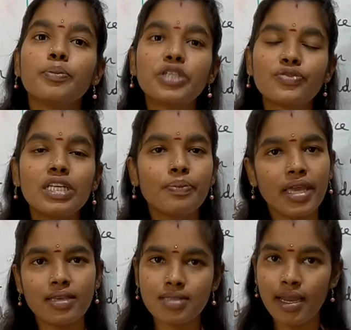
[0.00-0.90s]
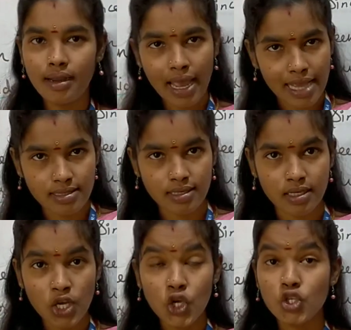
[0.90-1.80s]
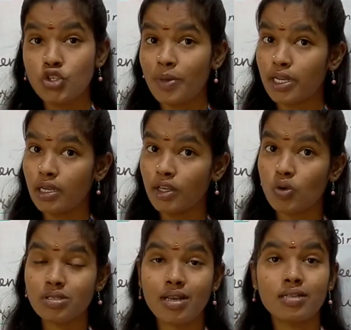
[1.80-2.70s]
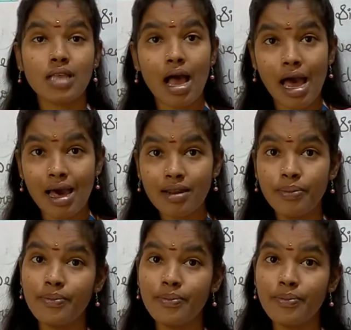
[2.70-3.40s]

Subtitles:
between base and acid. So metallic oxides are